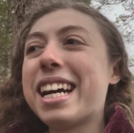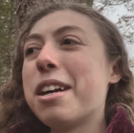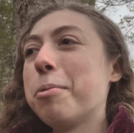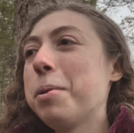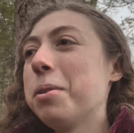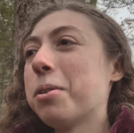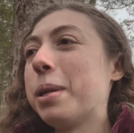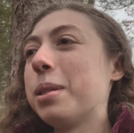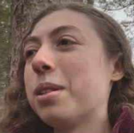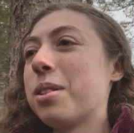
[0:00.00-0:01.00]
I hope you
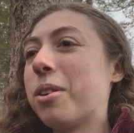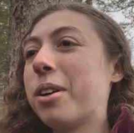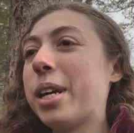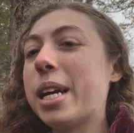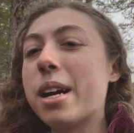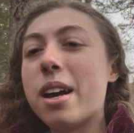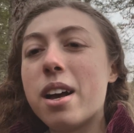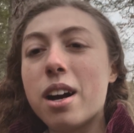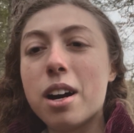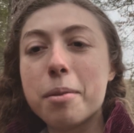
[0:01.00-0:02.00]
enjoyed this story.
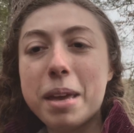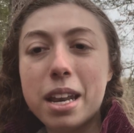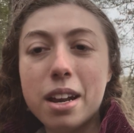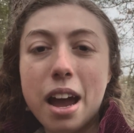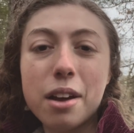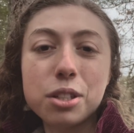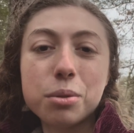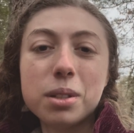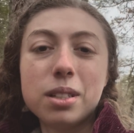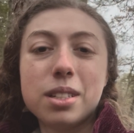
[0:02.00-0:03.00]
Um, and I also
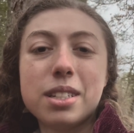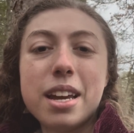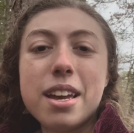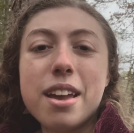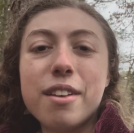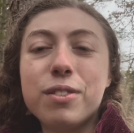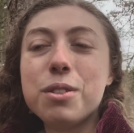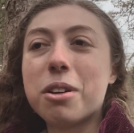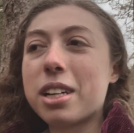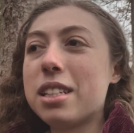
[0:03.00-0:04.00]
wanted to say if
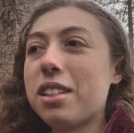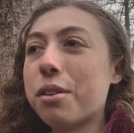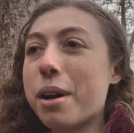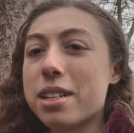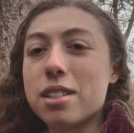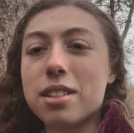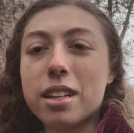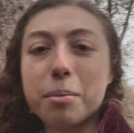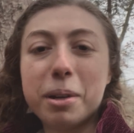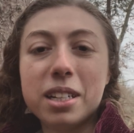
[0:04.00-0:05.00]
you are in the US and
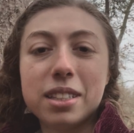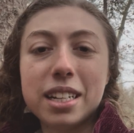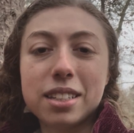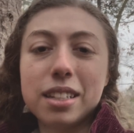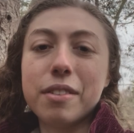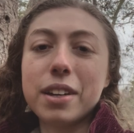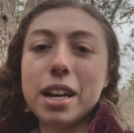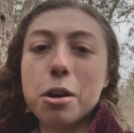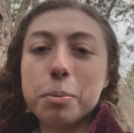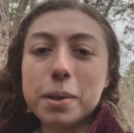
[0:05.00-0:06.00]
celebrated Thanksgiving,
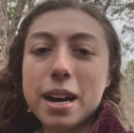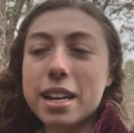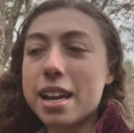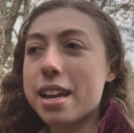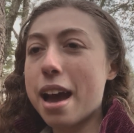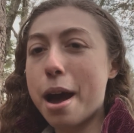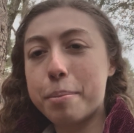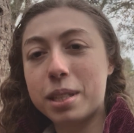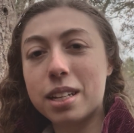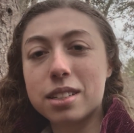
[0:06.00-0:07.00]
I hope you had a
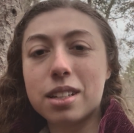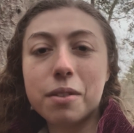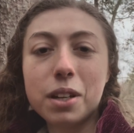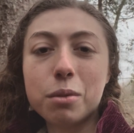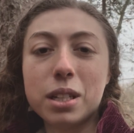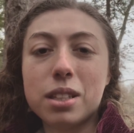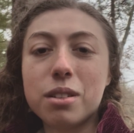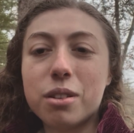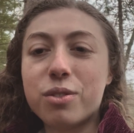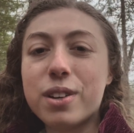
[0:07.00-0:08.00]
happy Thanksgiving with
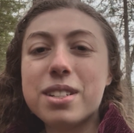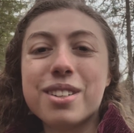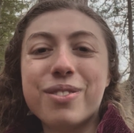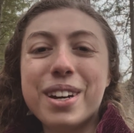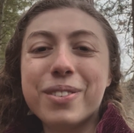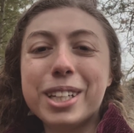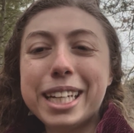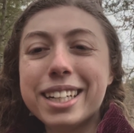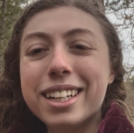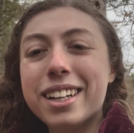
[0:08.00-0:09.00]
your friends and
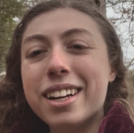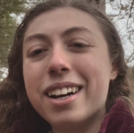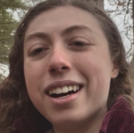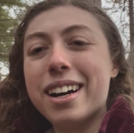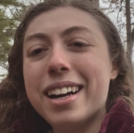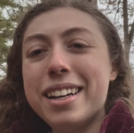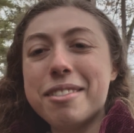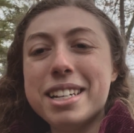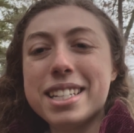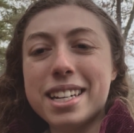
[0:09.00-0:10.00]
family. Uh,
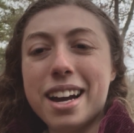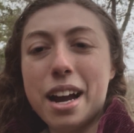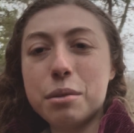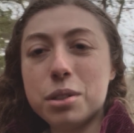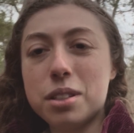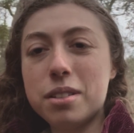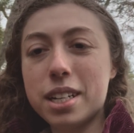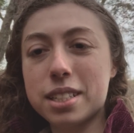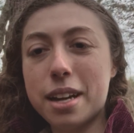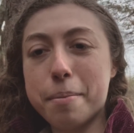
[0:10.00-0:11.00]
anyways, I will see you
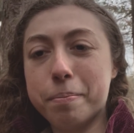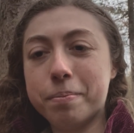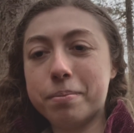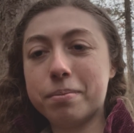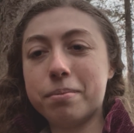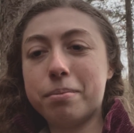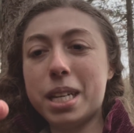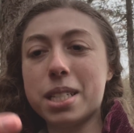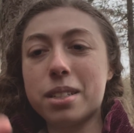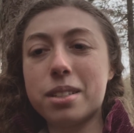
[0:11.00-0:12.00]
next time.
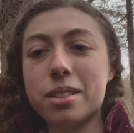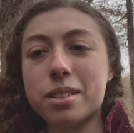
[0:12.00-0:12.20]
Peace.